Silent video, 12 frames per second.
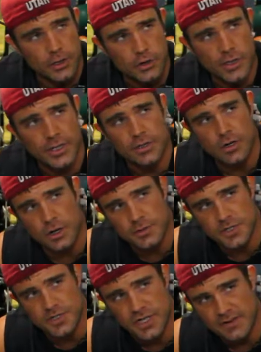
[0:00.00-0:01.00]
training your arms
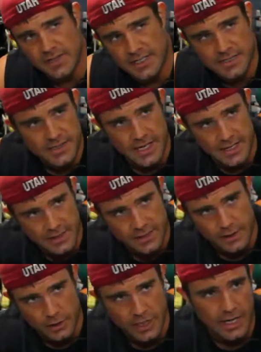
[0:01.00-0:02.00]
because you have an anxiety that
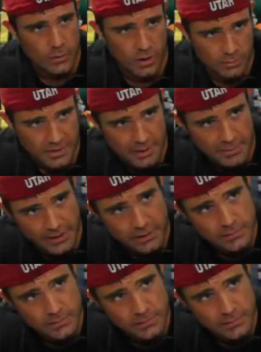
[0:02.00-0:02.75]
you kind of want them to get bigger?